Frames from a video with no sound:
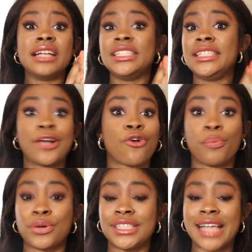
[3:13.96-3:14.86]

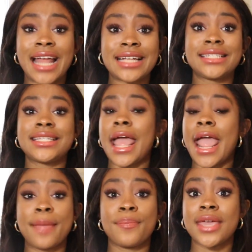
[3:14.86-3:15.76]
0%
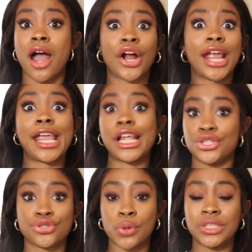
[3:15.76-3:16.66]
APR
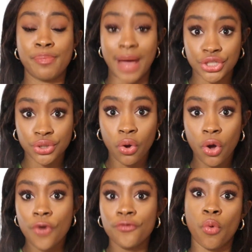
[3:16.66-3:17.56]
intro
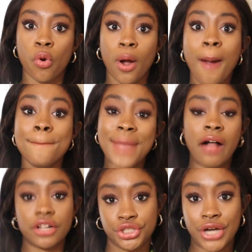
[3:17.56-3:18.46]
special for
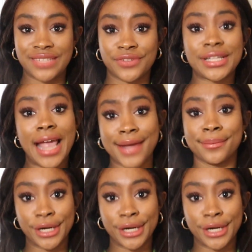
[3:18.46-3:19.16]
balance transfers and